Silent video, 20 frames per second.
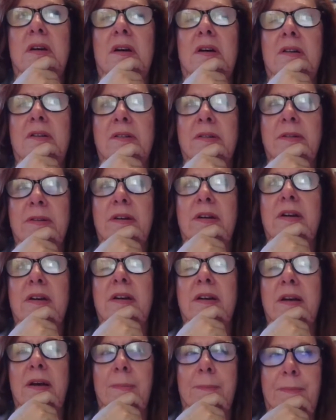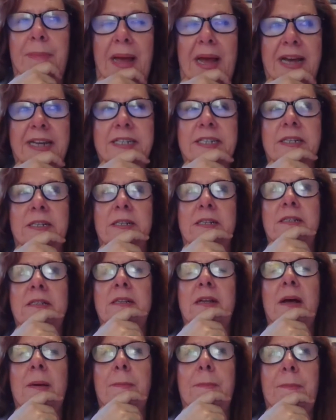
a battle